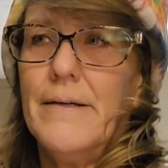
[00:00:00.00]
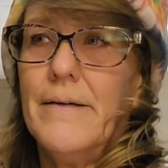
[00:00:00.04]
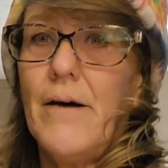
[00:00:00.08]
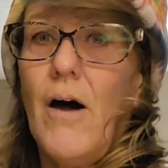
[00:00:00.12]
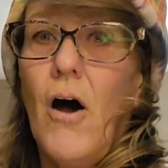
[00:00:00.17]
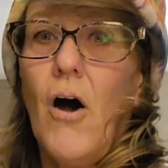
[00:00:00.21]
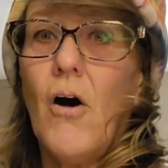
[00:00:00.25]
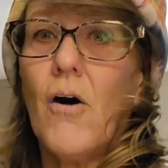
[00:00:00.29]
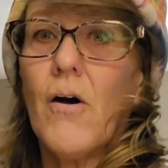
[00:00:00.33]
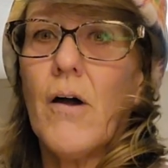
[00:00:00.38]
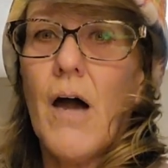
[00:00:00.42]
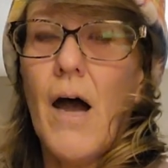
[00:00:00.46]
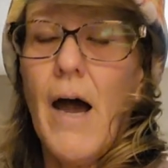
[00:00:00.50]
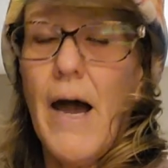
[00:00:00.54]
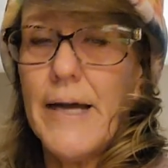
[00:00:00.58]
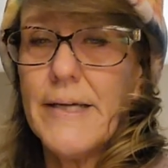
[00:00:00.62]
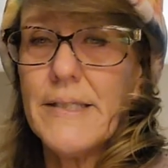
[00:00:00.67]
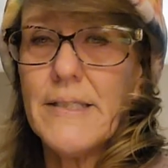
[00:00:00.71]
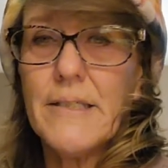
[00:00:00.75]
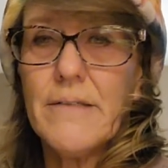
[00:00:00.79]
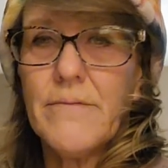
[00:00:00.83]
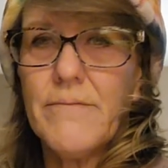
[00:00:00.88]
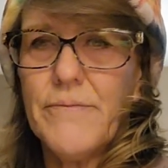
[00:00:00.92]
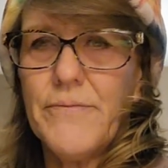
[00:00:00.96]
all
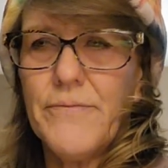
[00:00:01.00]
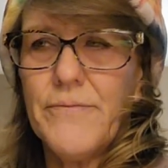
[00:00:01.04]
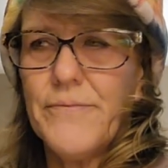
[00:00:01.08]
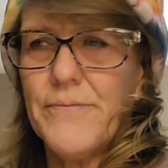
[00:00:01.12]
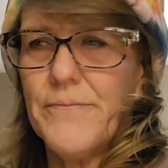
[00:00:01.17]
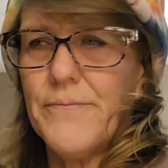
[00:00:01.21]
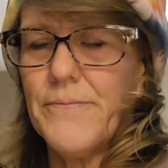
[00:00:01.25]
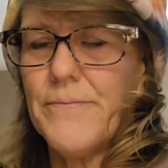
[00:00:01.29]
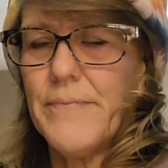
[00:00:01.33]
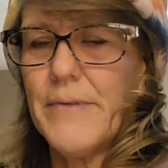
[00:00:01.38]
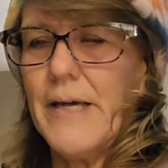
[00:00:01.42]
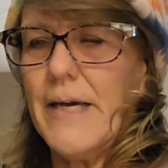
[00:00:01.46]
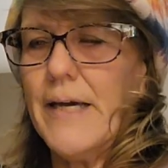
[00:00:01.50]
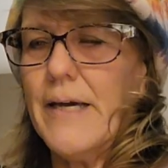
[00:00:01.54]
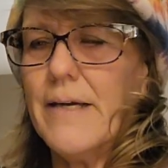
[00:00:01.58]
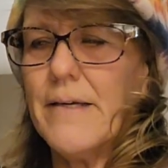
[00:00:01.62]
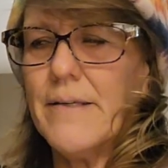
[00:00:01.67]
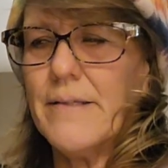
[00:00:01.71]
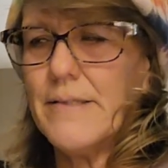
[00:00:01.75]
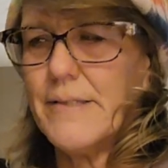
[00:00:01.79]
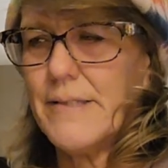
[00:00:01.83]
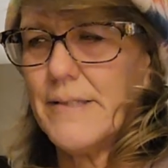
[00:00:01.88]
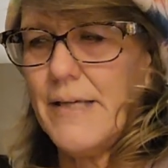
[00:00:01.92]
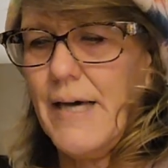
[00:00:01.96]
kinds of
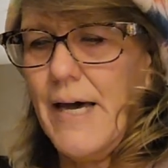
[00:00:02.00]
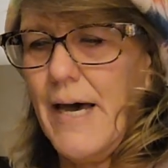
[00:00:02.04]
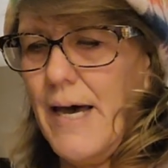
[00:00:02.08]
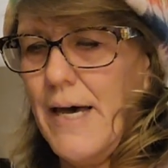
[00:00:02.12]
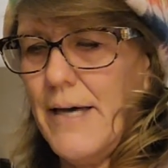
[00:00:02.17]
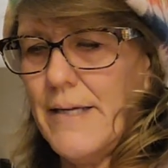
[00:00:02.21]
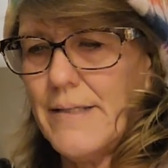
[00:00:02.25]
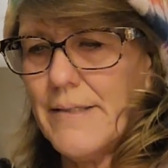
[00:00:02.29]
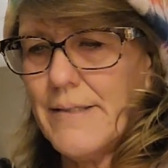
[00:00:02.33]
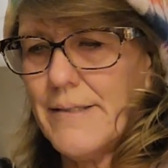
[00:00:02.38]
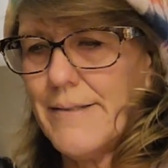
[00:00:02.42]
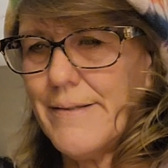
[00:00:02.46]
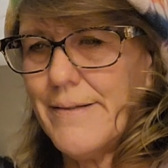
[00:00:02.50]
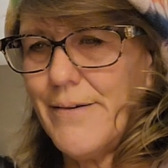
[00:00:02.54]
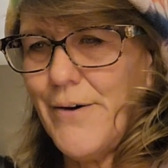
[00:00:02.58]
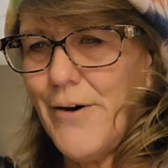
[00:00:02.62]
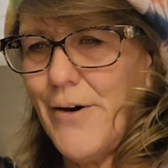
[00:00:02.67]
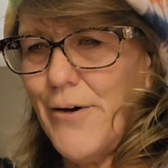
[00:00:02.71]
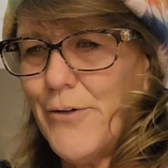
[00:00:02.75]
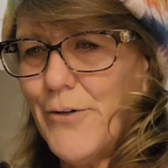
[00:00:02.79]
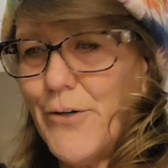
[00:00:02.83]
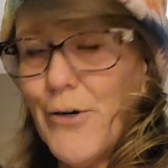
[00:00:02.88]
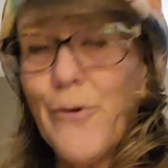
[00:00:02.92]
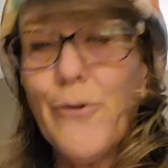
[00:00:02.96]
things that
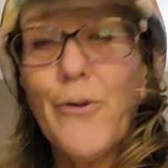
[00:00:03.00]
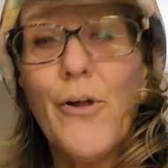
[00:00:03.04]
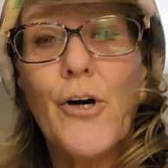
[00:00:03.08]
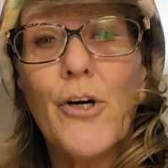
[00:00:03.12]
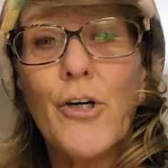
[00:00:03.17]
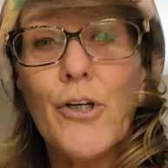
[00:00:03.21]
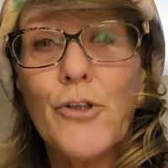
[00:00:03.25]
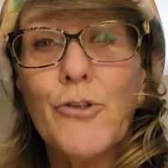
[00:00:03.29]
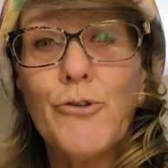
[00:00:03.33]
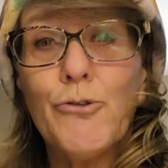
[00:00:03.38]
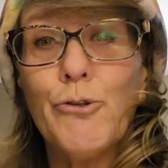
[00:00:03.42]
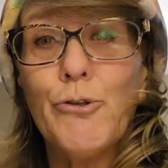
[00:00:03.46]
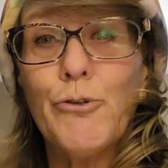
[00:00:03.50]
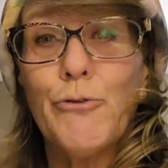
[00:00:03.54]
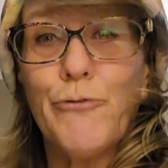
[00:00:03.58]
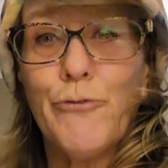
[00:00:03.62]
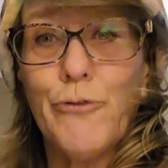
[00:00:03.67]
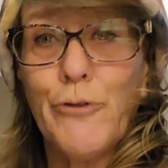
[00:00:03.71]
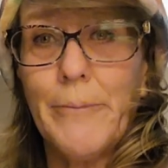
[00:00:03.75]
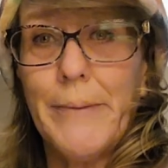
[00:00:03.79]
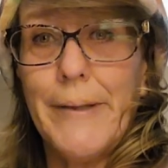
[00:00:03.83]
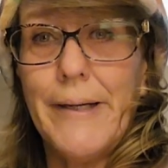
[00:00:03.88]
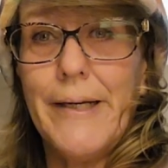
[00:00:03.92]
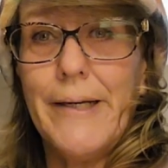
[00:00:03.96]
are no longer true
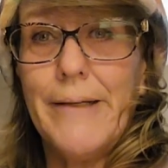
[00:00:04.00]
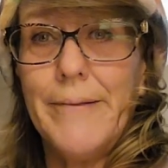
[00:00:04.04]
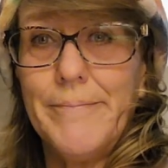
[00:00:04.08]
for me.